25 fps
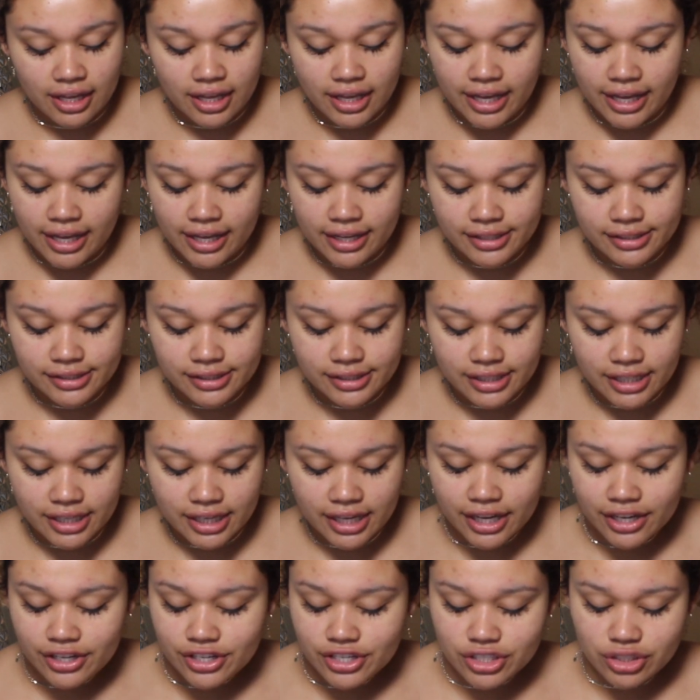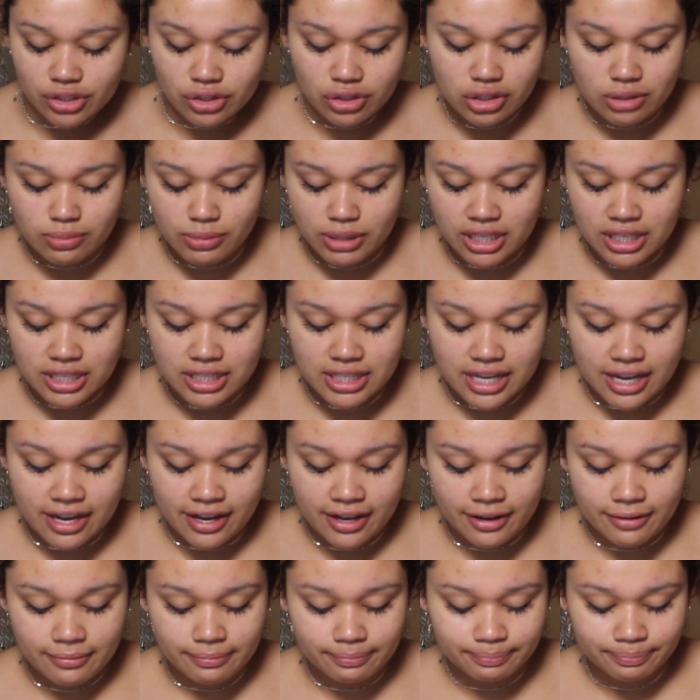and it kind of just suits me because
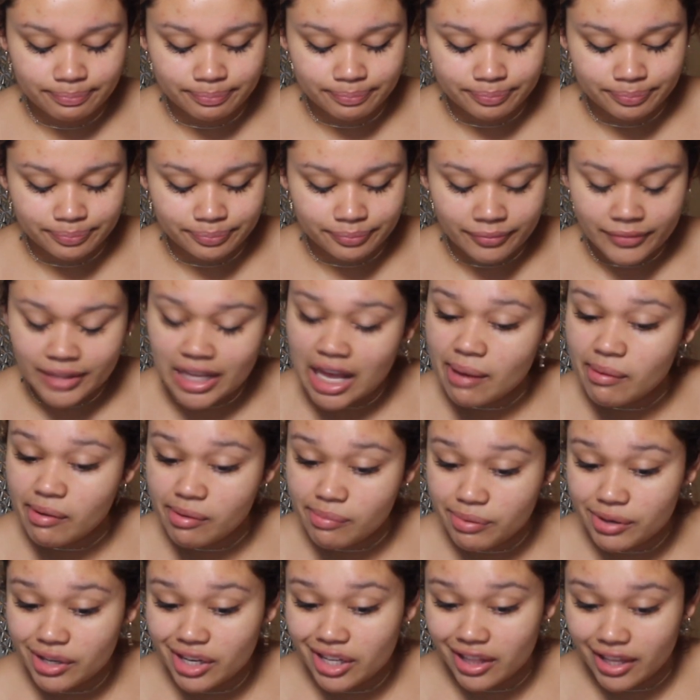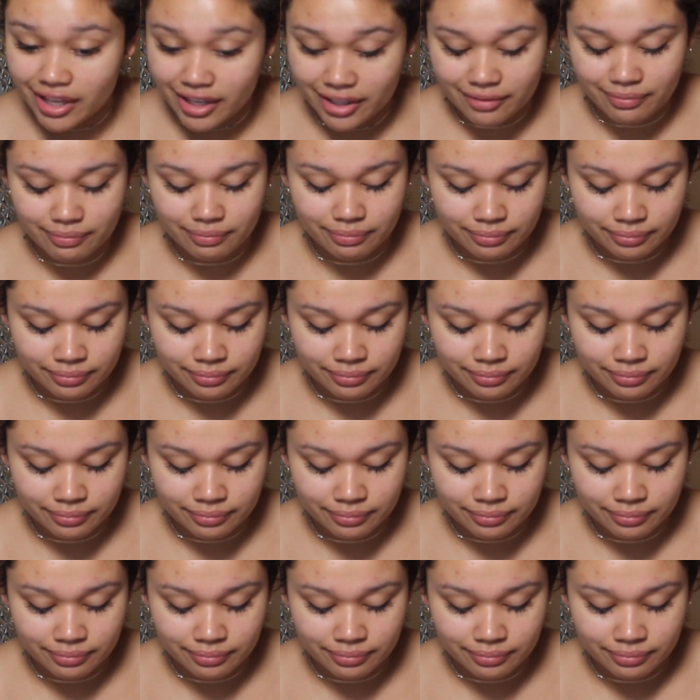I'm a pretty like